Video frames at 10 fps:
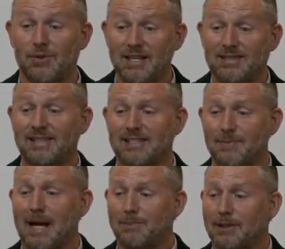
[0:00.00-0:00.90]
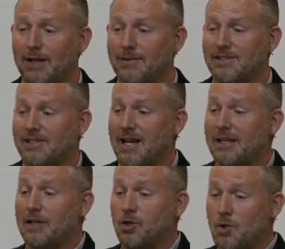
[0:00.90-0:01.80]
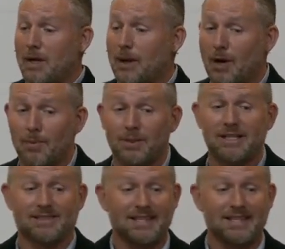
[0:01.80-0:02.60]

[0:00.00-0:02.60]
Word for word: This is my beloved son in whom I well pleased.